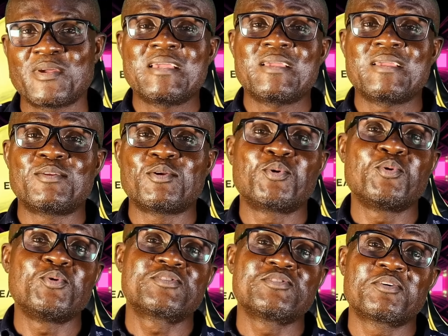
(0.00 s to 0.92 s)
you know, who
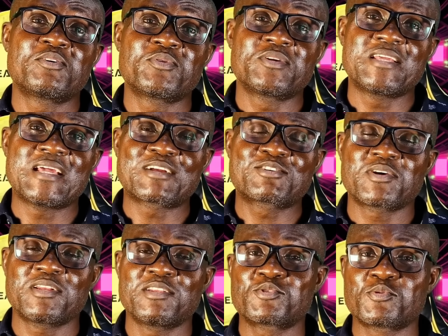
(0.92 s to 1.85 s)
is not ready
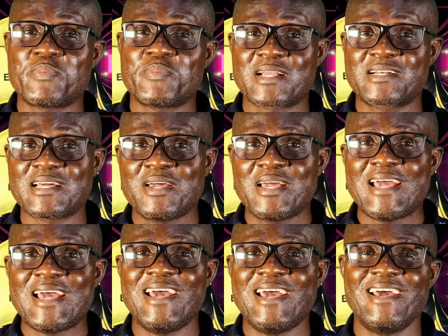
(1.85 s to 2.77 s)
actually to back down,
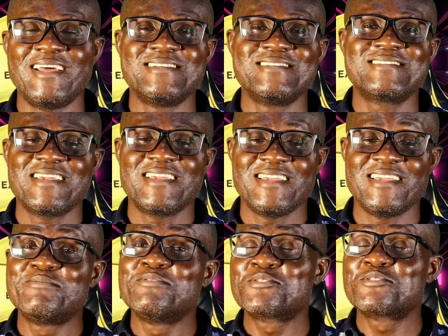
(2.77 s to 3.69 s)
and he
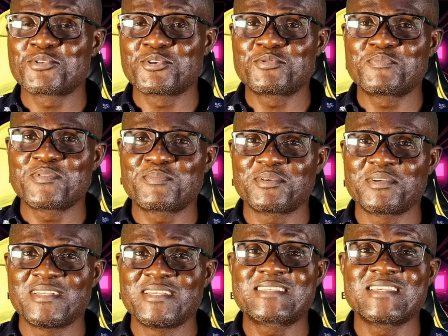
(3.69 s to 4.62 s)
even told people,
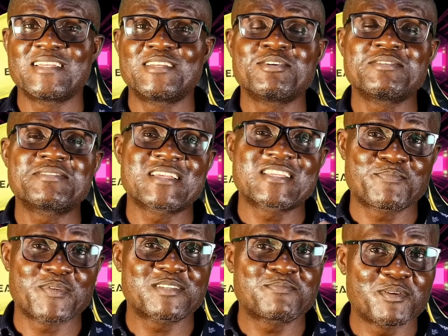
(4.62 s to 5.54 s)
he said, don't
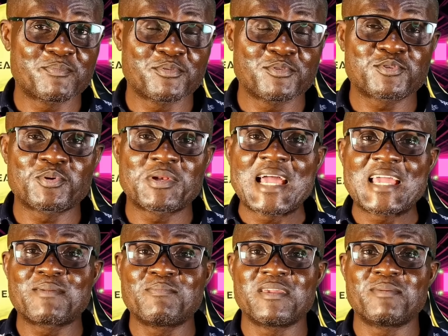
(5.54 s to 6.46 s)
expect people to
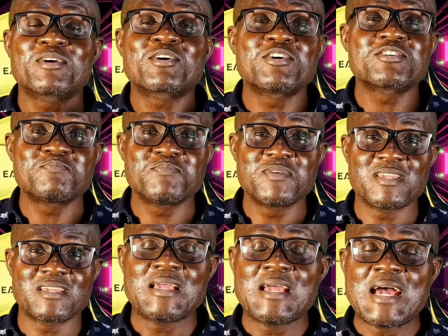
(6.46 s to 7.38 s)
like me, because
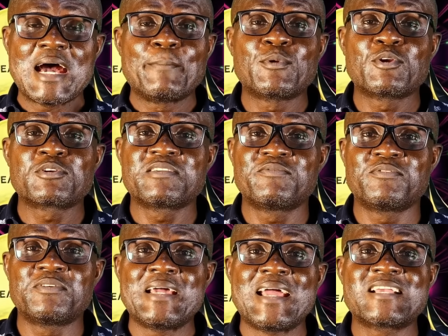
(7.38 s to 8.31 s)
me, I'm not
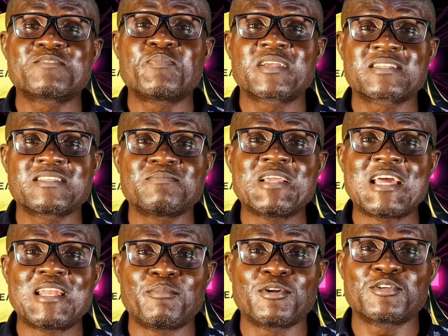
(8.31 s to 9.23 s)
even expecting
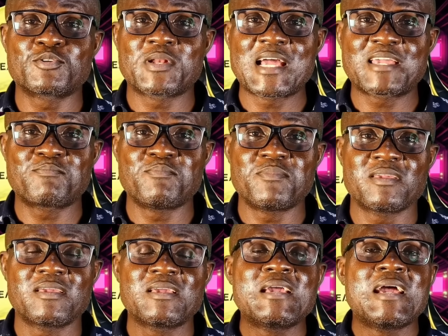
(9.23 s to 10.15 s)
anybody to like me.
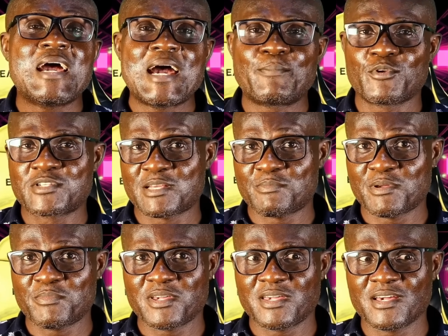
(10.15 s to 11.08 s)
I'm not a
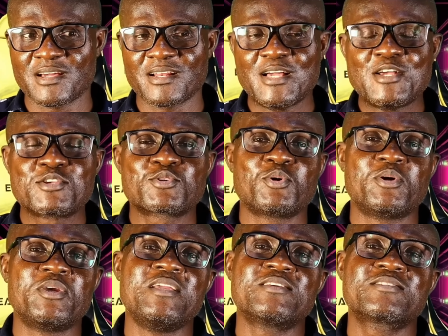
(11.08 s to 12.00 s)
baby girl. So
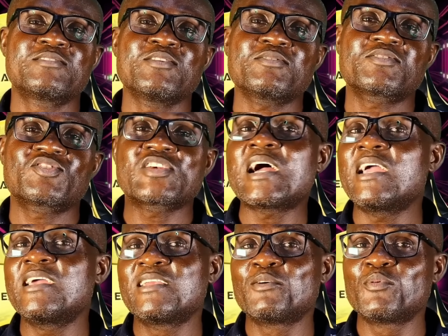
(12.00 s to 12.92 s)
he is not
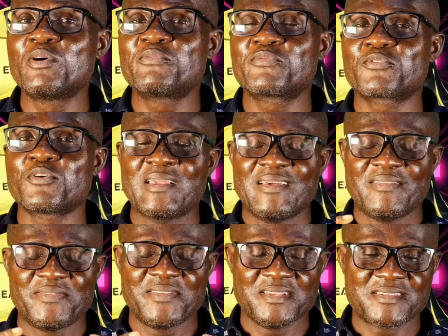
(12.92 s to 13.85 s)
shying away from
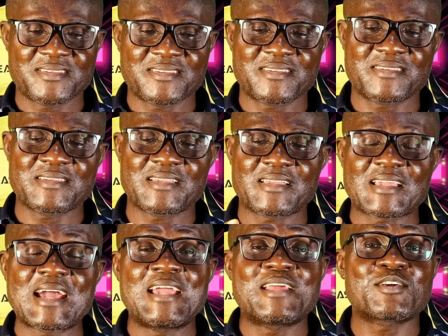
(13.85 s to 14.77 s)
this
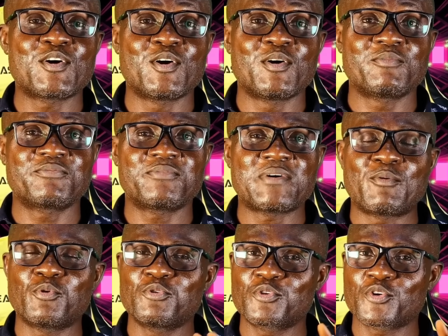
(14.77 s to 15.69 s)
kind of, I
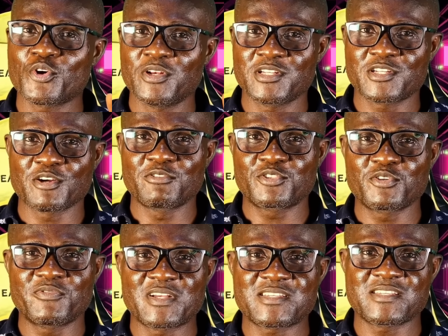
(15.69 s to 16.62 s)
wouldn't call it
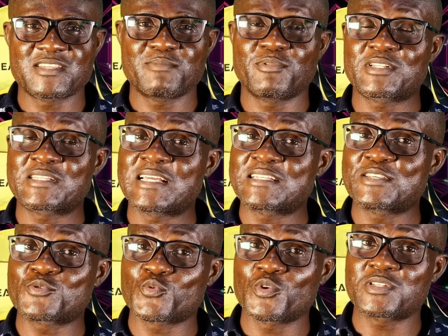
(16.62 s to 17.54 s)
controversy, but that
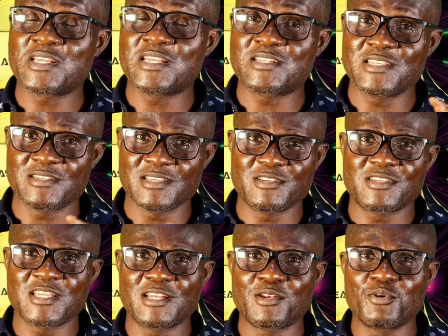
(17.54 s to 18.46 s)
is what it
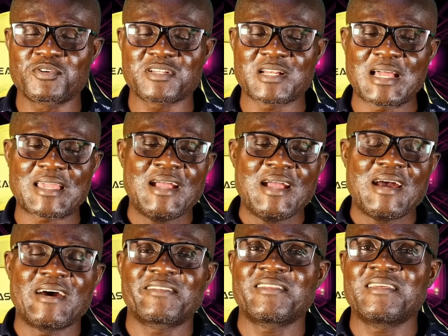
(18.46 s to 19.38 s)
is. It looks like.
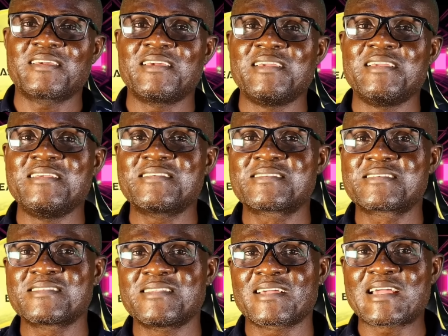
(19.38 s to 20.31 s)
I think he
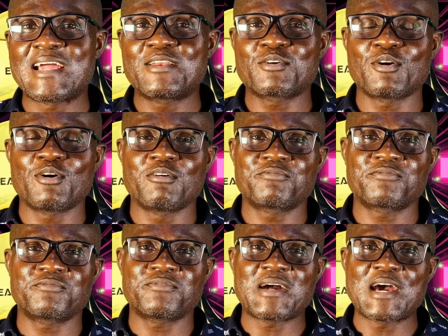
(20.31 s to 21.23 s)
is the kind of
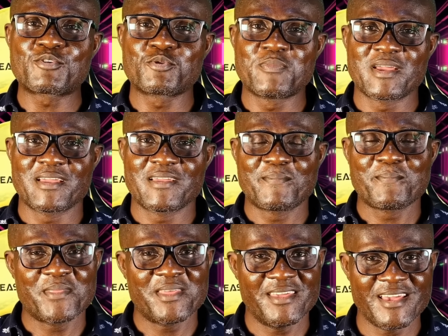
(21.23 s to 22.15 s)
Arome
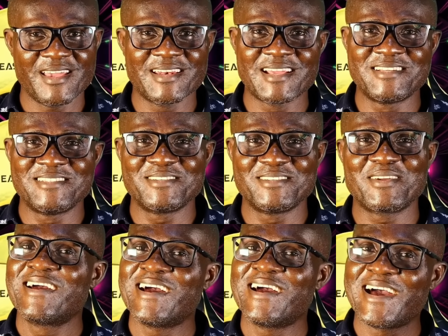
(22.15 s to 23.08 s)
here in
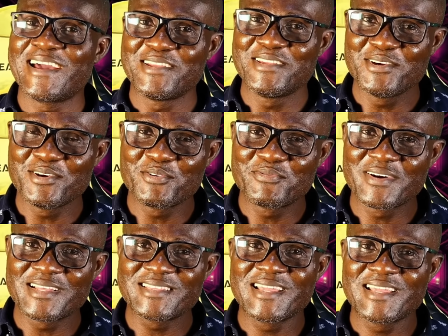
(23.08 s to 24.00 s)
Nigeria, and he
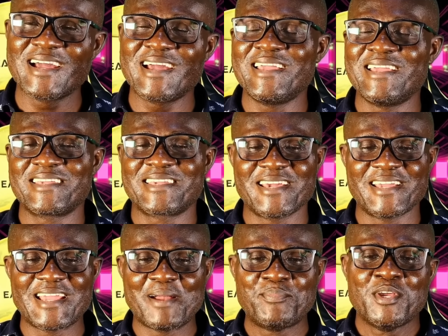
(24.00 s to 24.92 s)
over there in
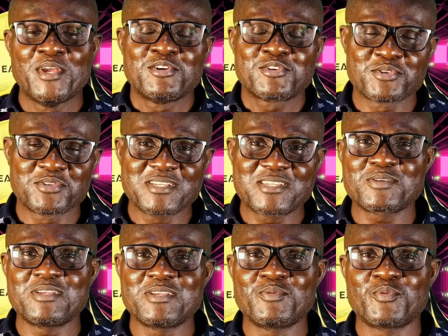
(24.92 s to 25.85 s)
Kenya. So
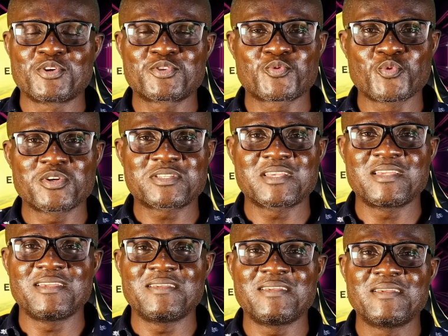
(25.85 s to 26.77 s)
this was what
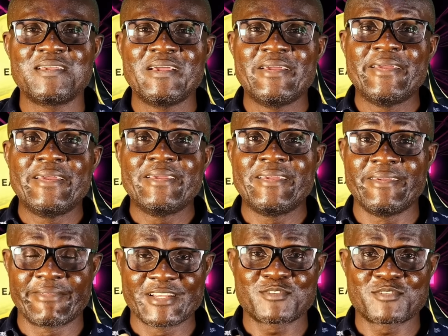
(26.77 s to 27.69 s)
he
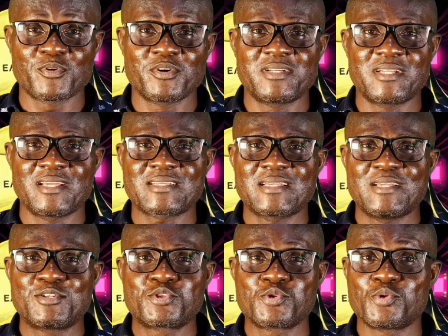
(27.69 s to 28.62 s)
responded
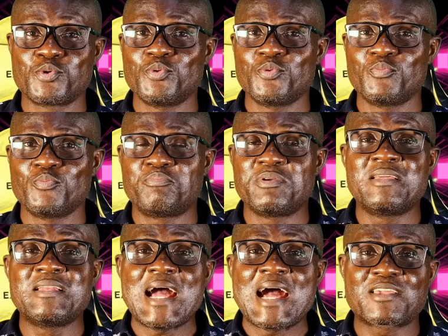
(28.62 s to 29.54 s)
to
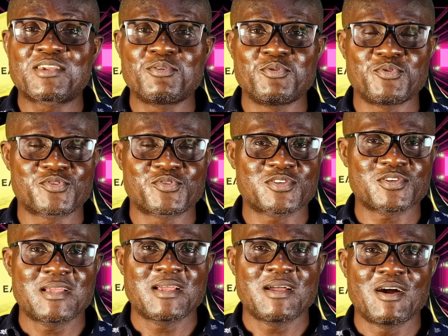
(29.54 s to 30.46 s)
being accused
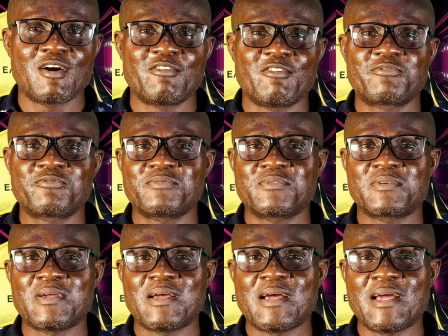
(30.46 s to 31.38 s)
of
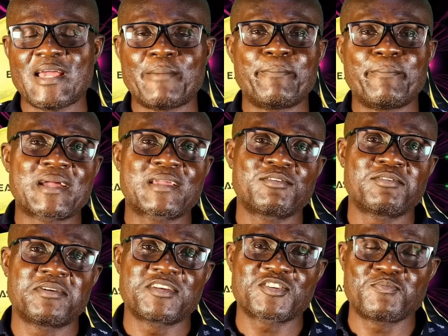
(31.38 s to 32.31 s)
embarking
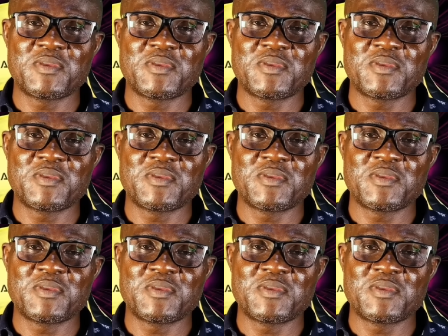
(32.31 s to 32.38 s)
on a smear